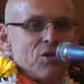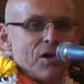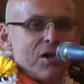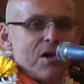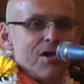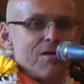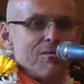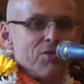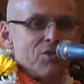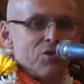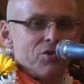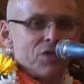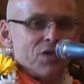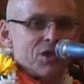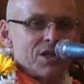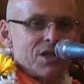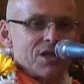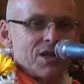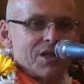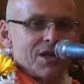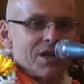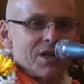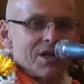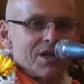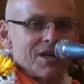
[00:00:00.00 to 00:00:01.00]
know any
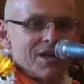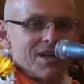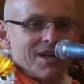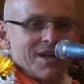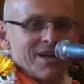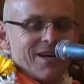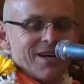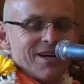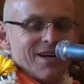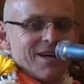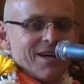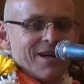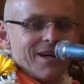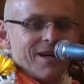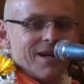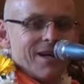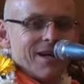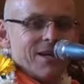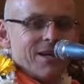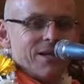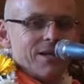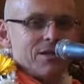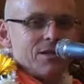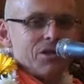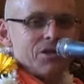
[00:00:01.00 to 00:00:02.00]
music
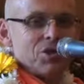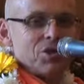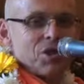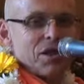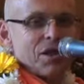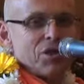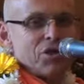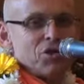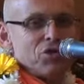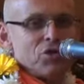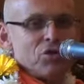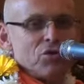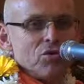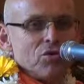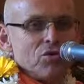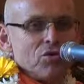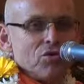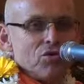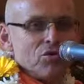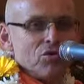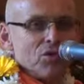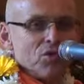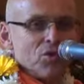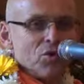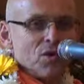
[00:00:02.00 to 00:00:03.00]
and you, and
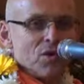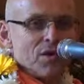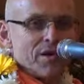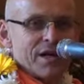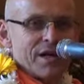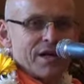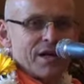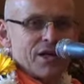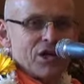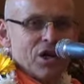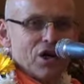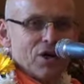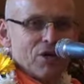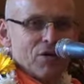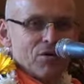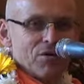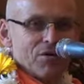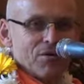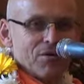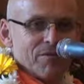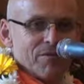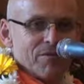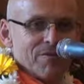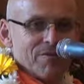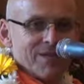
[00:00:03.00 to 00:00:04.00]
you, you already
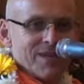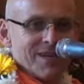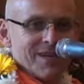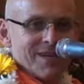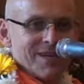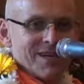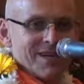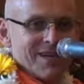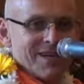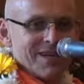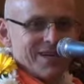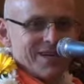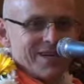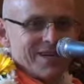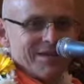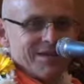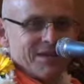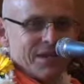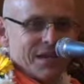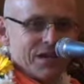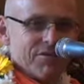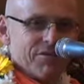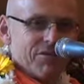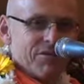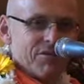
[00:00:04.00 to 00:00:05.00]
know. And
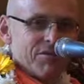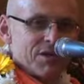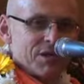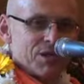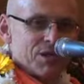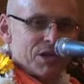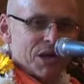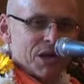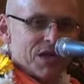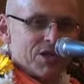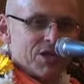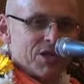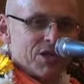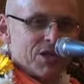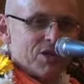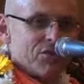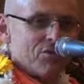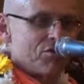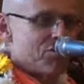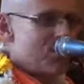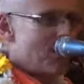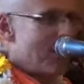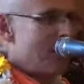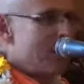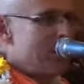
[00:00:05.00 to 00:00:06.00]
therefore we're charging
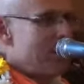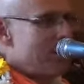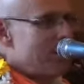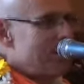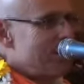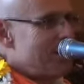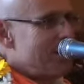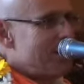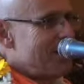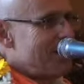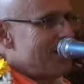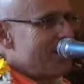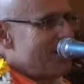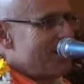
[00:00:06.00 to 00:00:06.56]
you double.